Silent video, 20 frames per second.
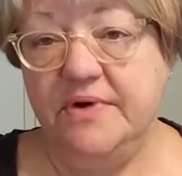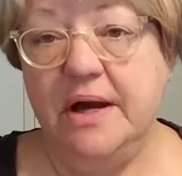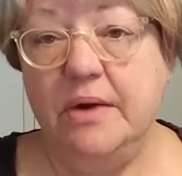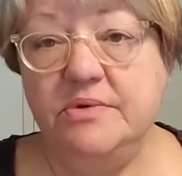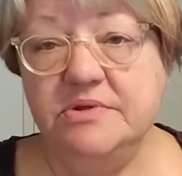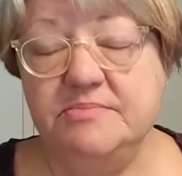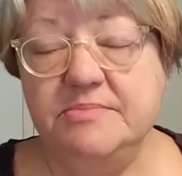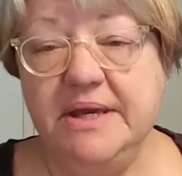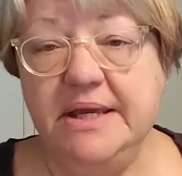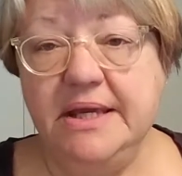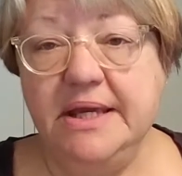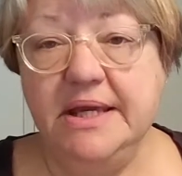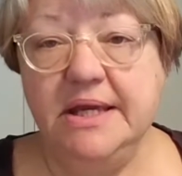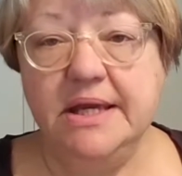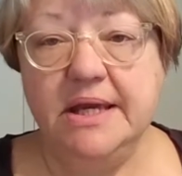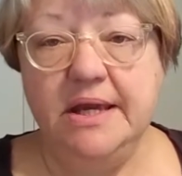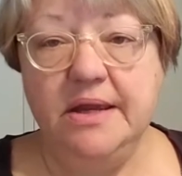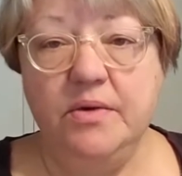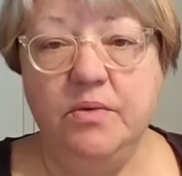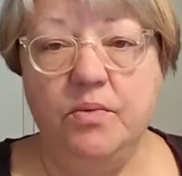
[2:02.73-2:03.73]
was making
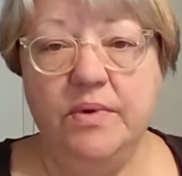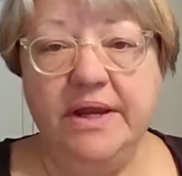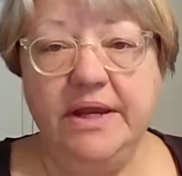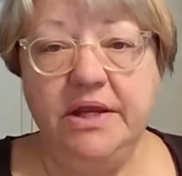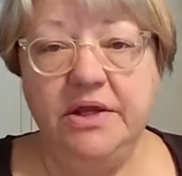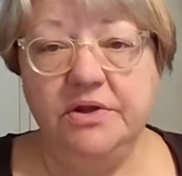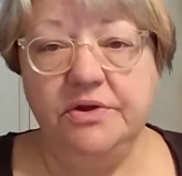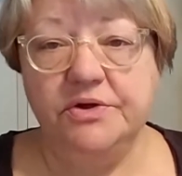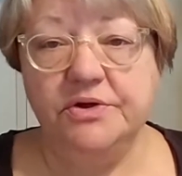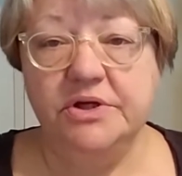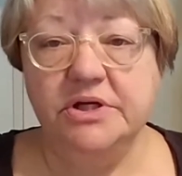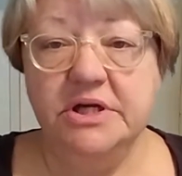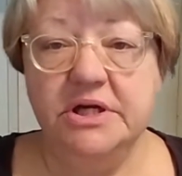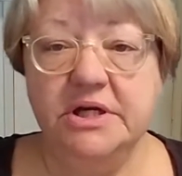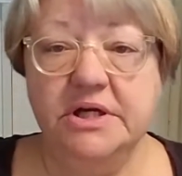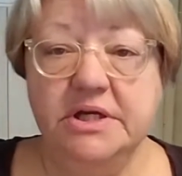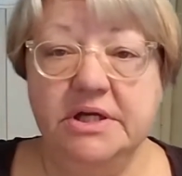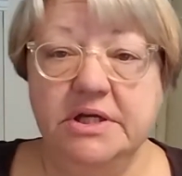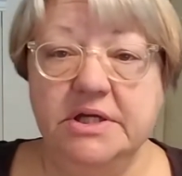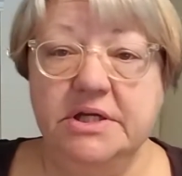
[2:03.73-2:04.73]
a regular
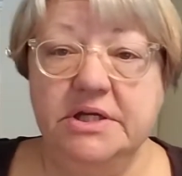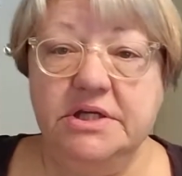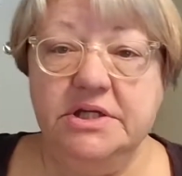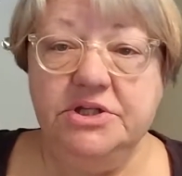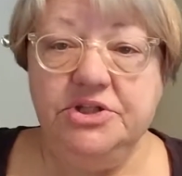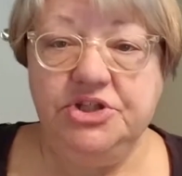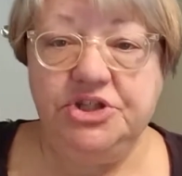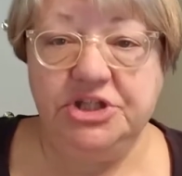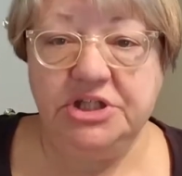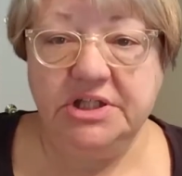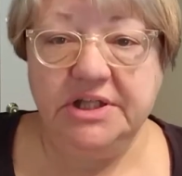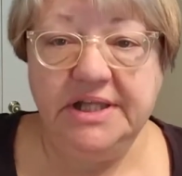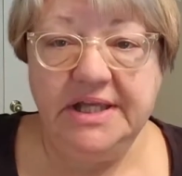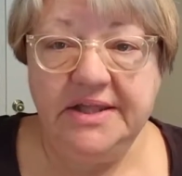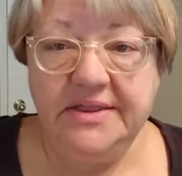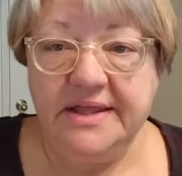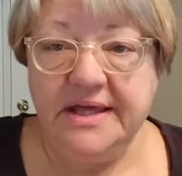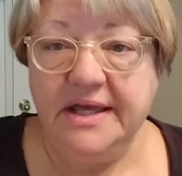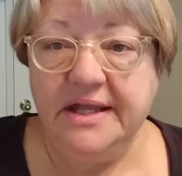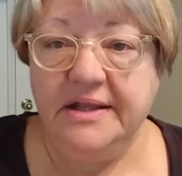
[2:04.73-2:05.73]
chili
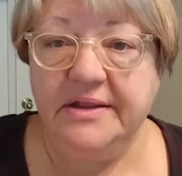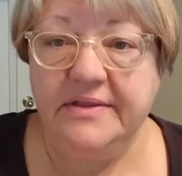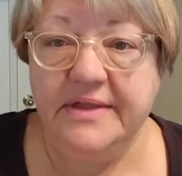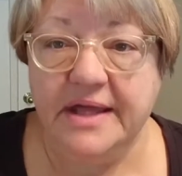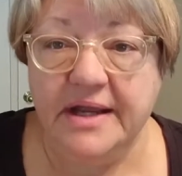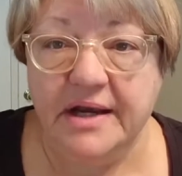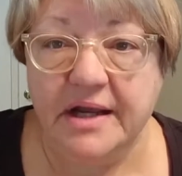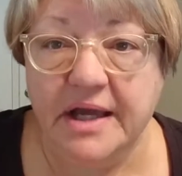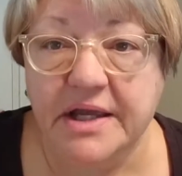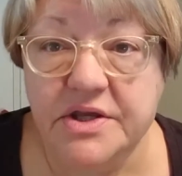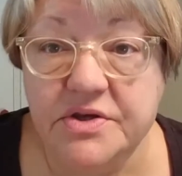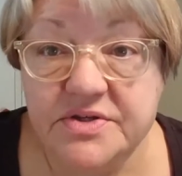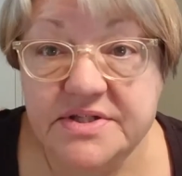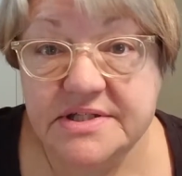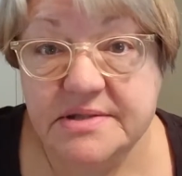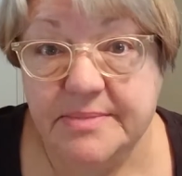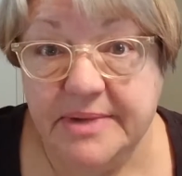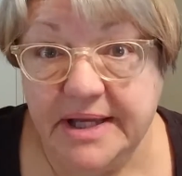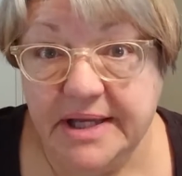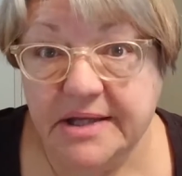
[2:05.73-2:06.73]
that I used to
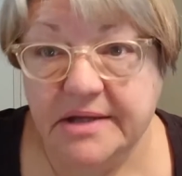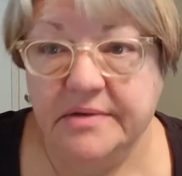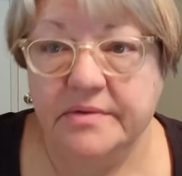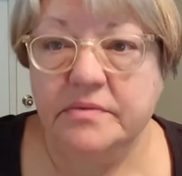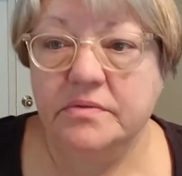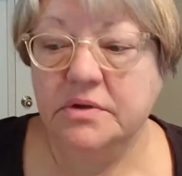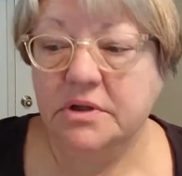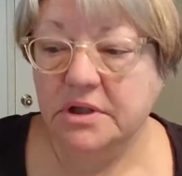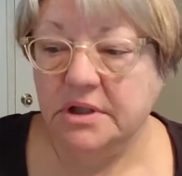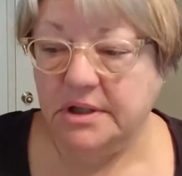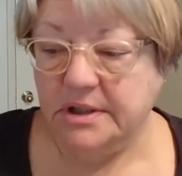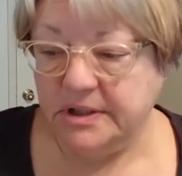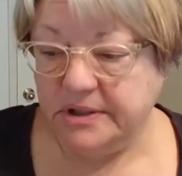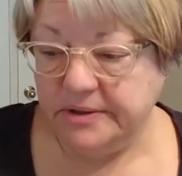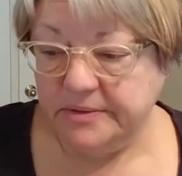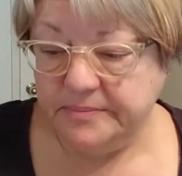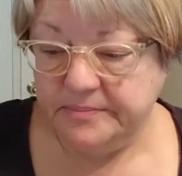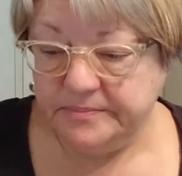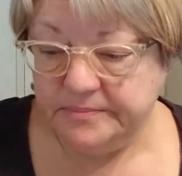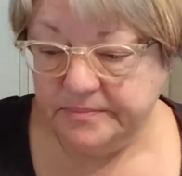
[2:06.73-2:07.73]
make.
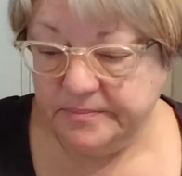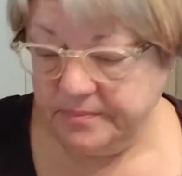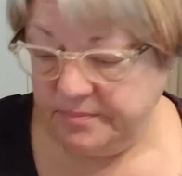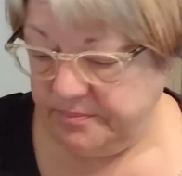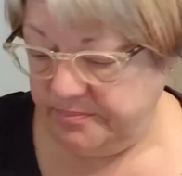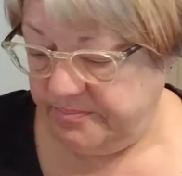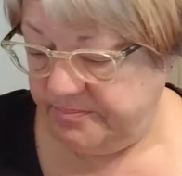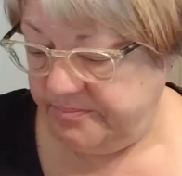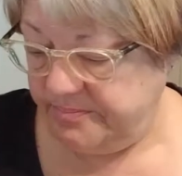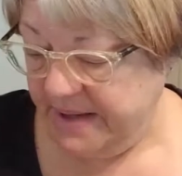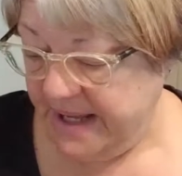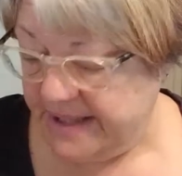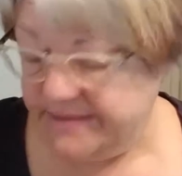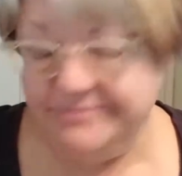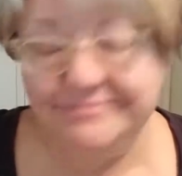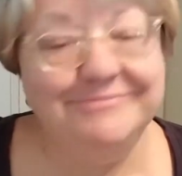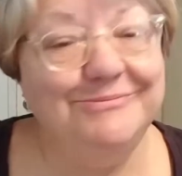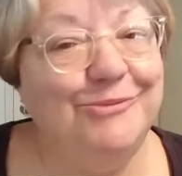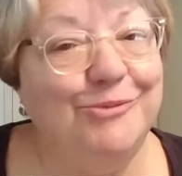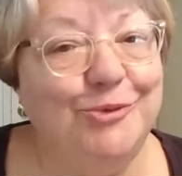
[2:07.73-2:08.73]
But
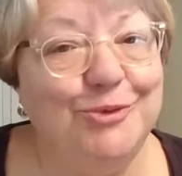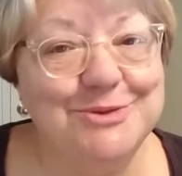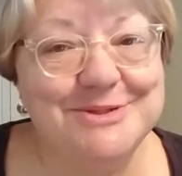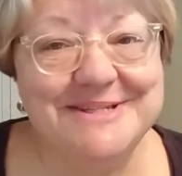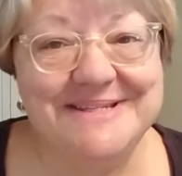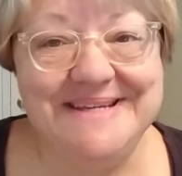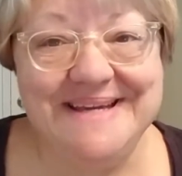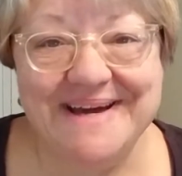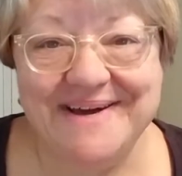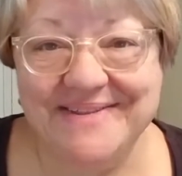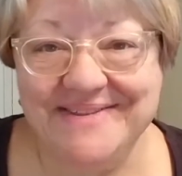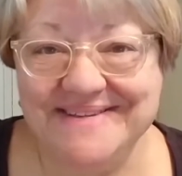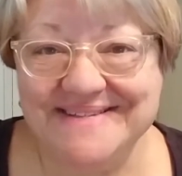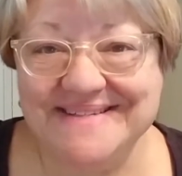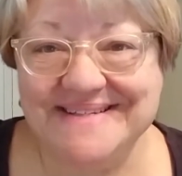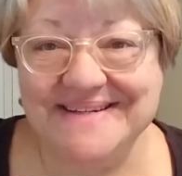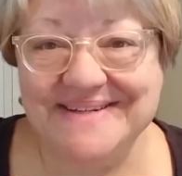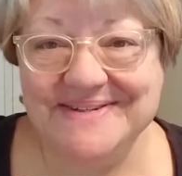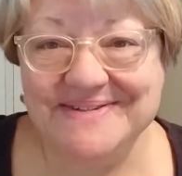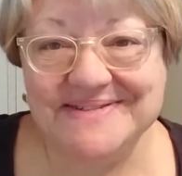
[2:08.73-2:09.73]
we'll see how this
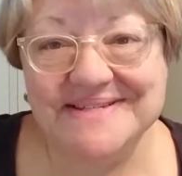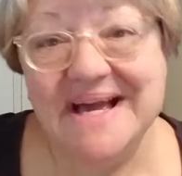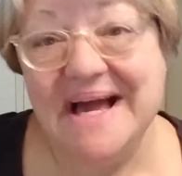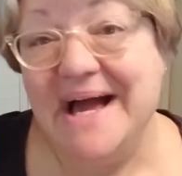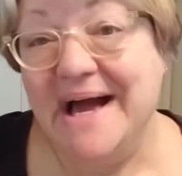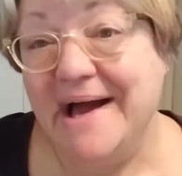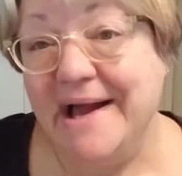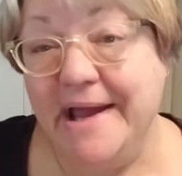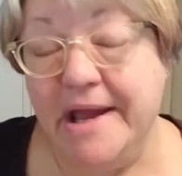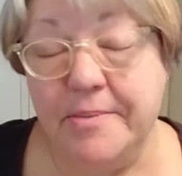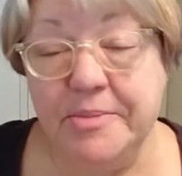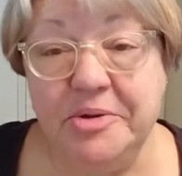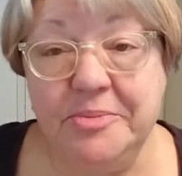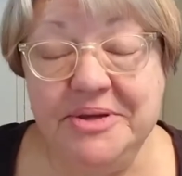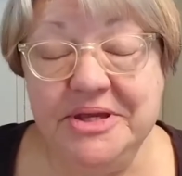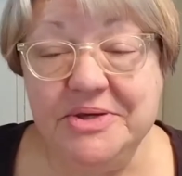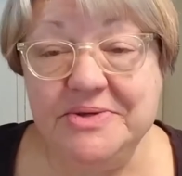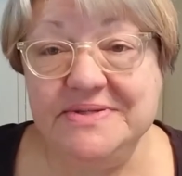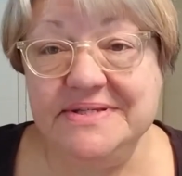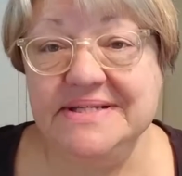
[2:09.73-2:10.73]
goes. I am going to be
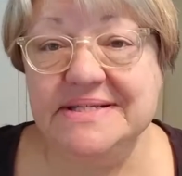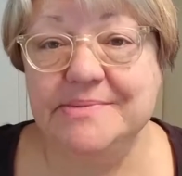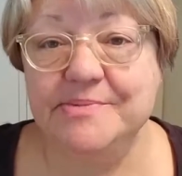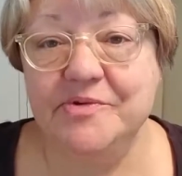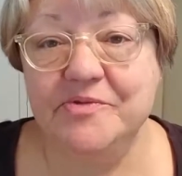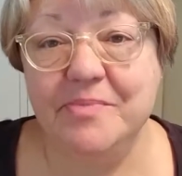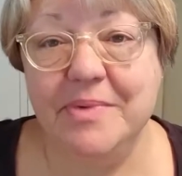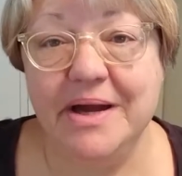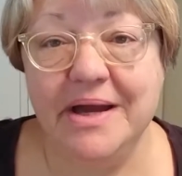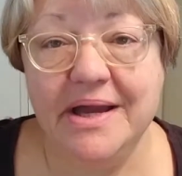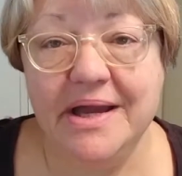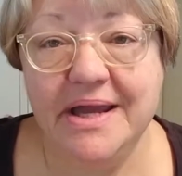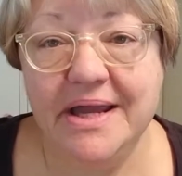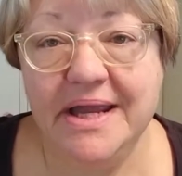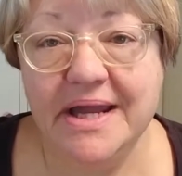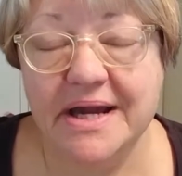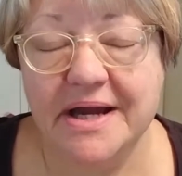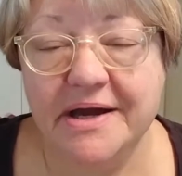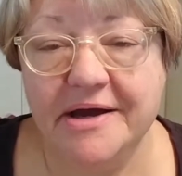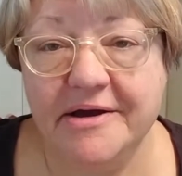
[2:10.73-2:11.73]
using some of my,
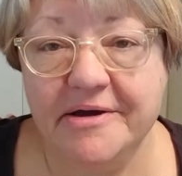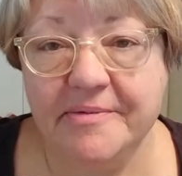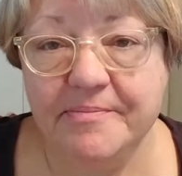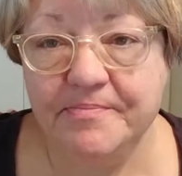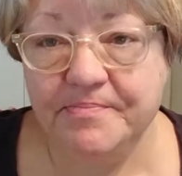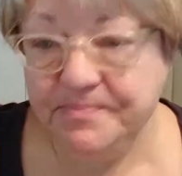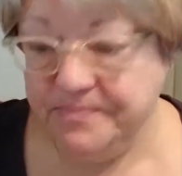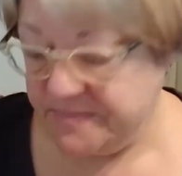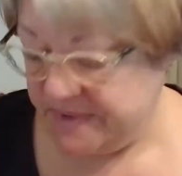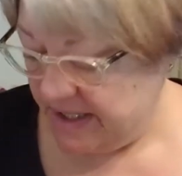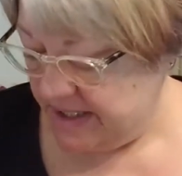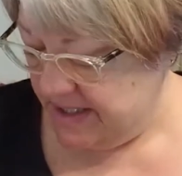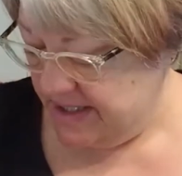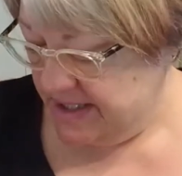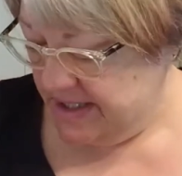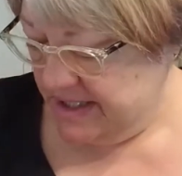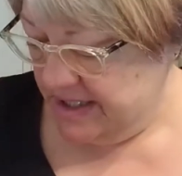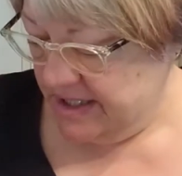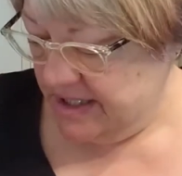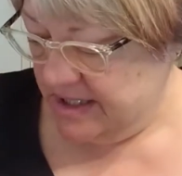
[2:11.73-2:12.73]

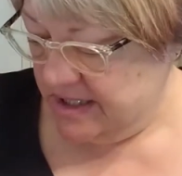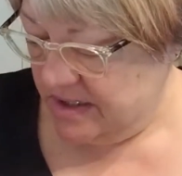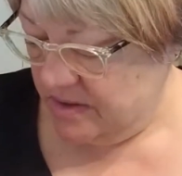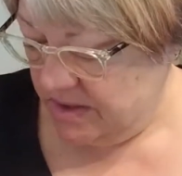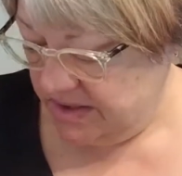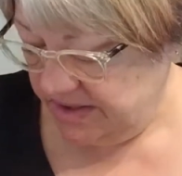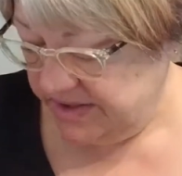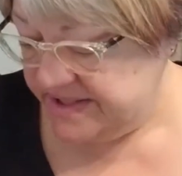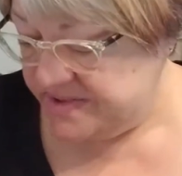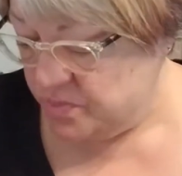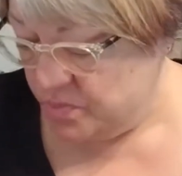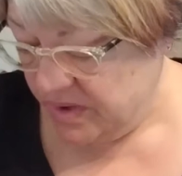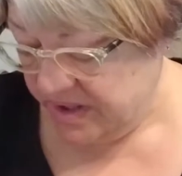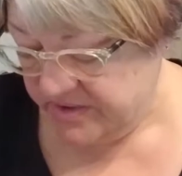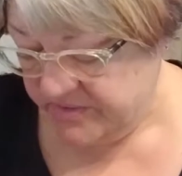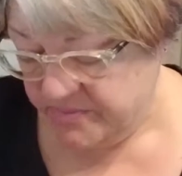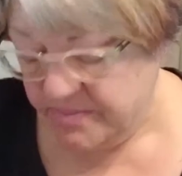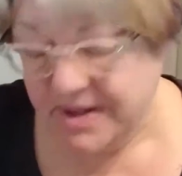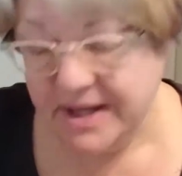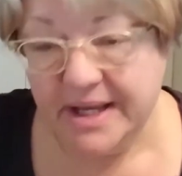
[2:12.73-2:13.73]
at least one
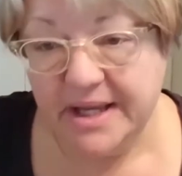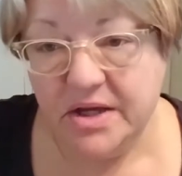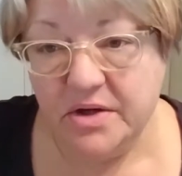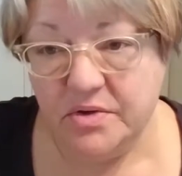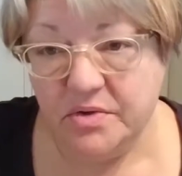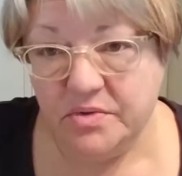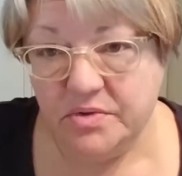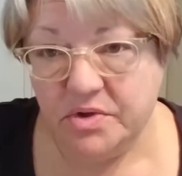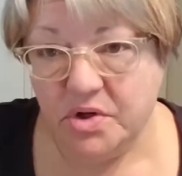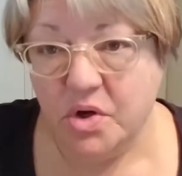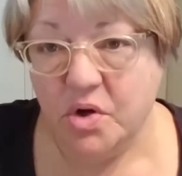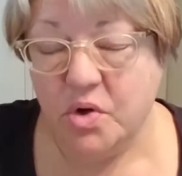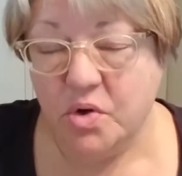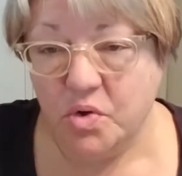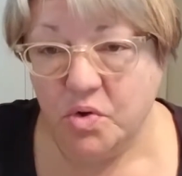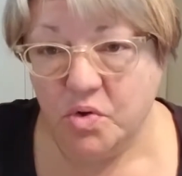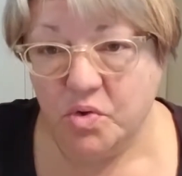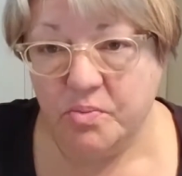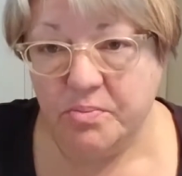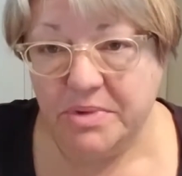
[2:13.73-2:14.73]
of my own
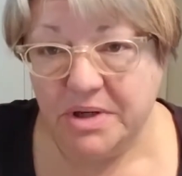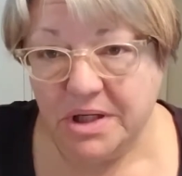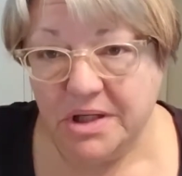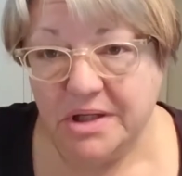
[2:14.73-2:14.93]
home